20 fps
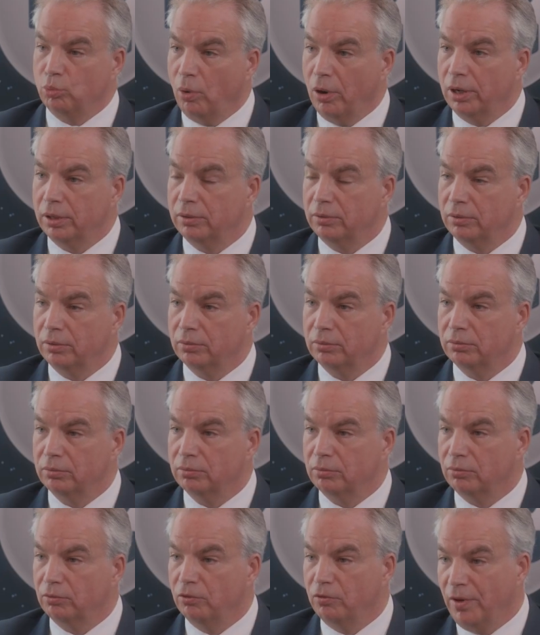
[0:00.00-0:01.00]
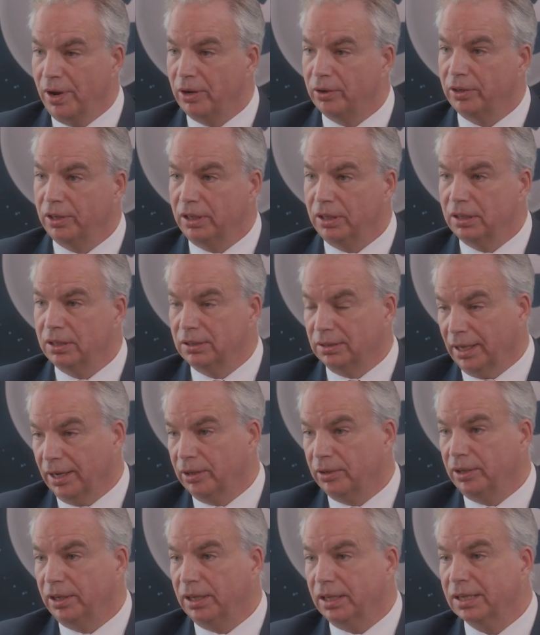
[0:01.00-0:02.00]
one very
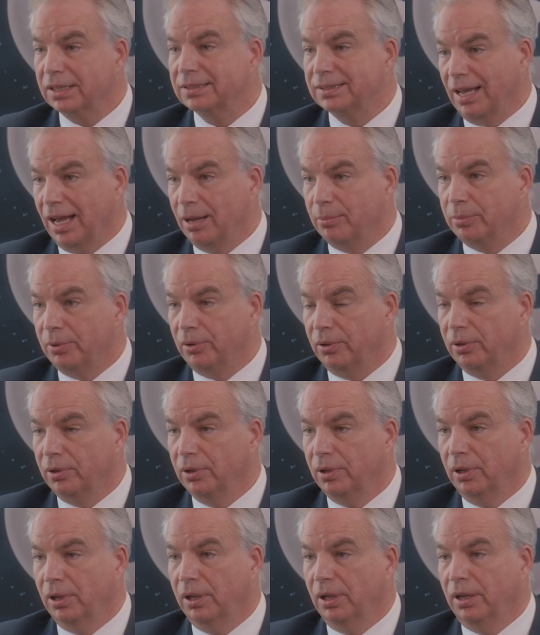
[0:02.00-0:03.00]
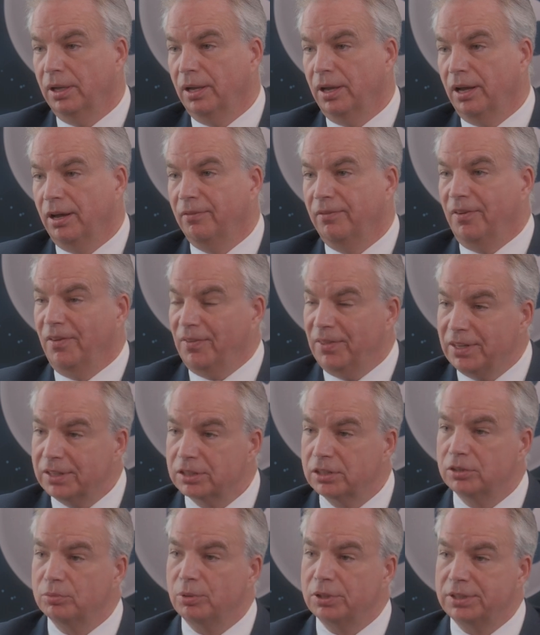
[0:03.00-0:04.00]
glaring example of if
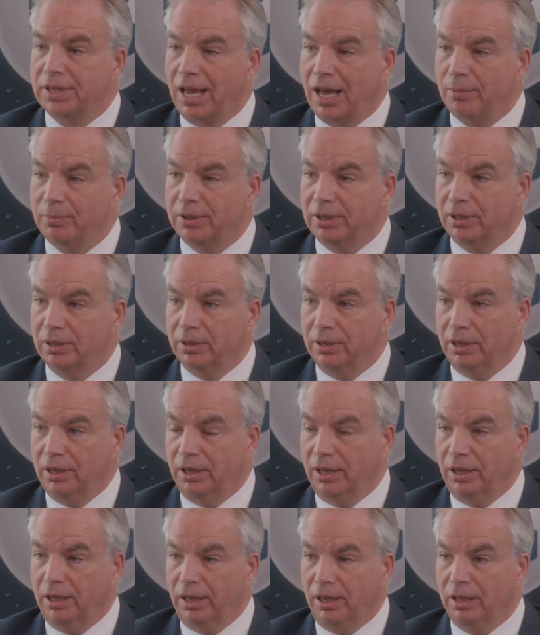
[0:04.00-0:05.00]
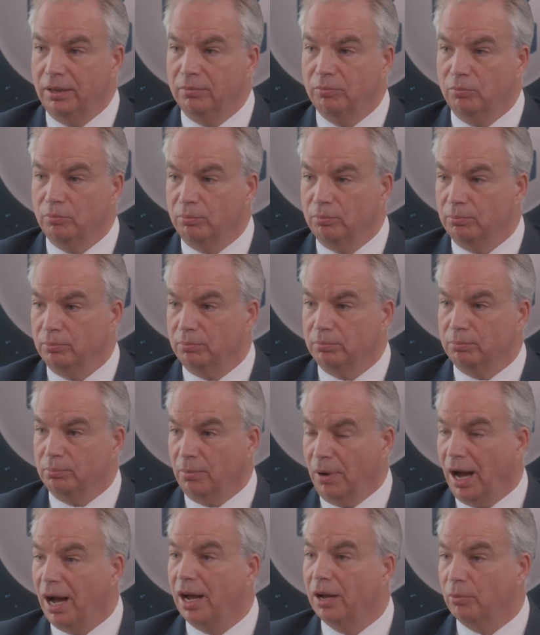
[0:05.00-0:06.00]
this is what's happening in
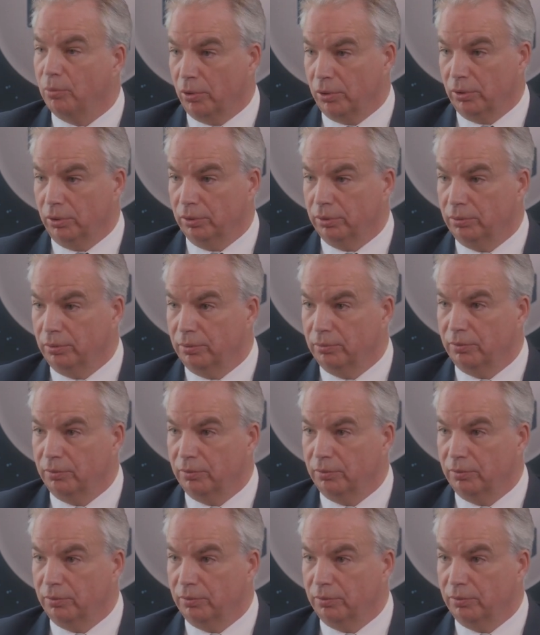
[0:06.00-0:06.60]
my world,